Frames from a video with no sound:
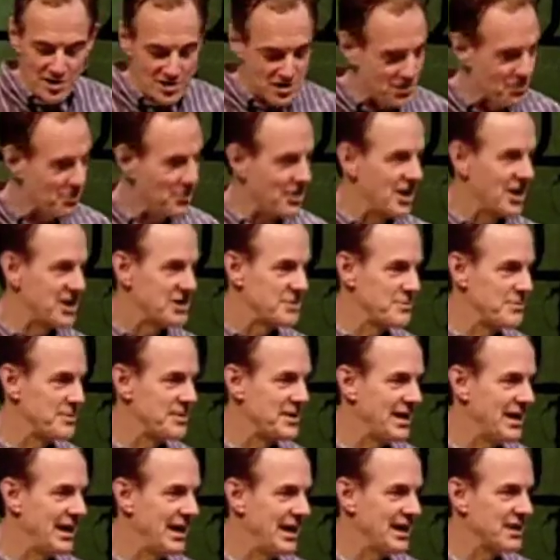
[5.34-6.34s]
her husband to
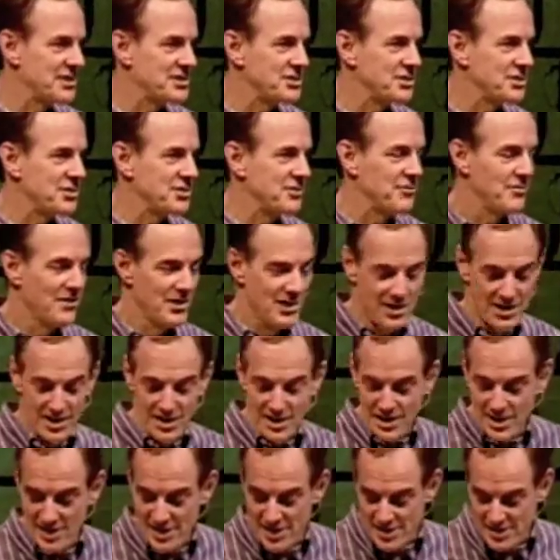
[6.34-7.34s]
cancer
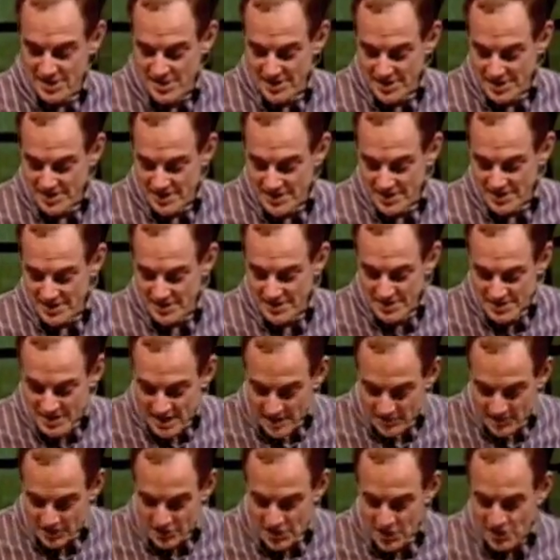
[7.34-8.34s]
7
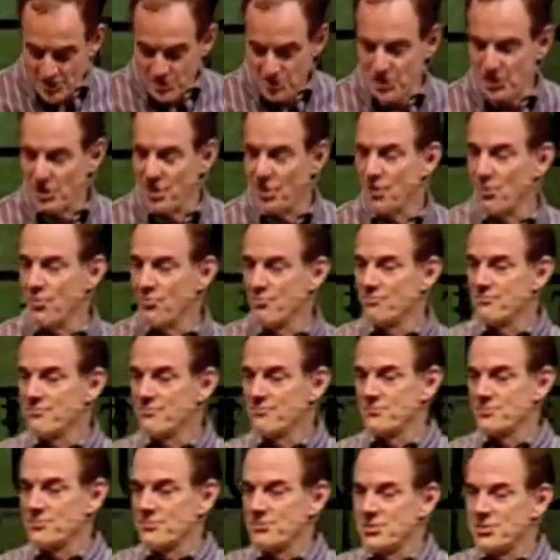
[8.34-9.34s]
years ago.
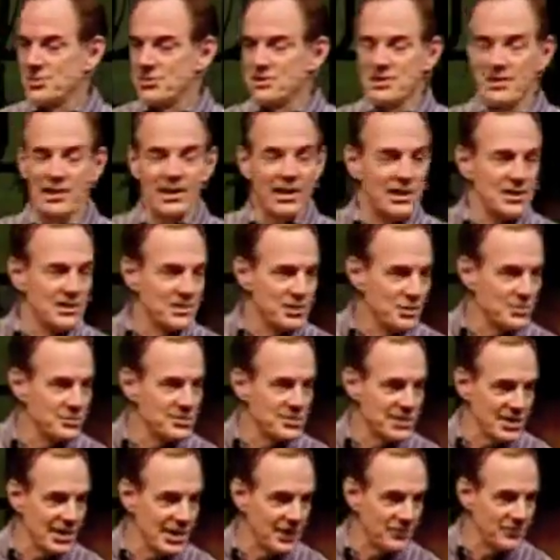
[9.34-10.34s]
She was
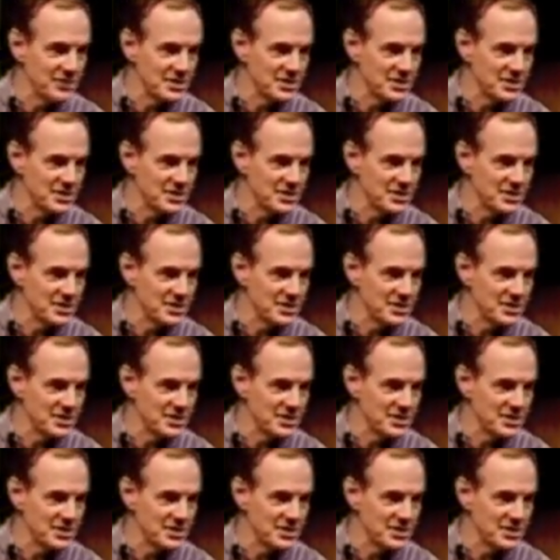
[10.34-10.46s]
left as a